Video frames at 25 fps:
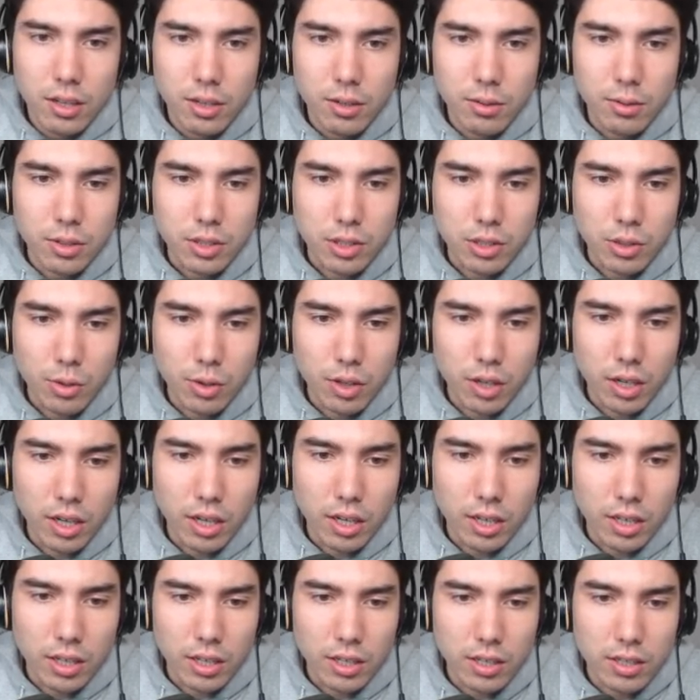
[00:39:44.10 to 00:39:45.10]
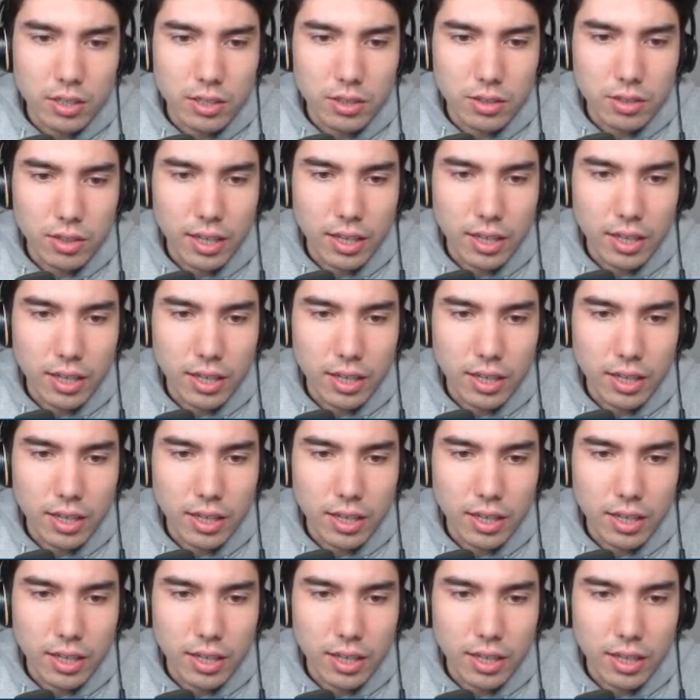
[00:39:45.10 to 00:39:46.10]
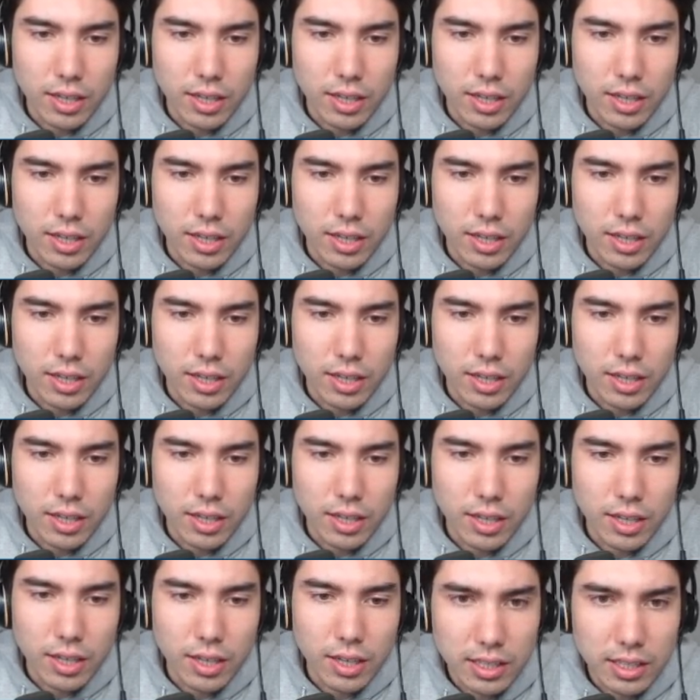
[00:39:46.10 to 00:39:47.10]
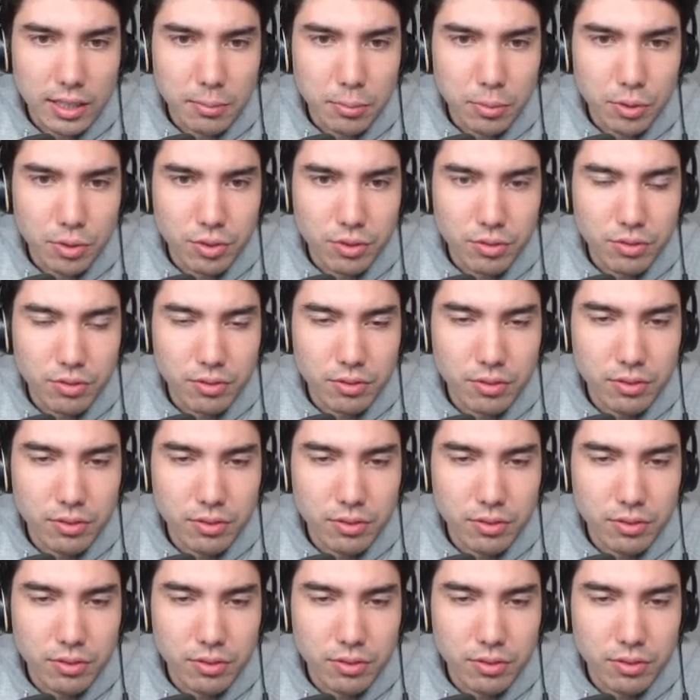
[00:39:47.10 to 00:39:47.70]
What's going on? So yeah, I like the rook to c8 move.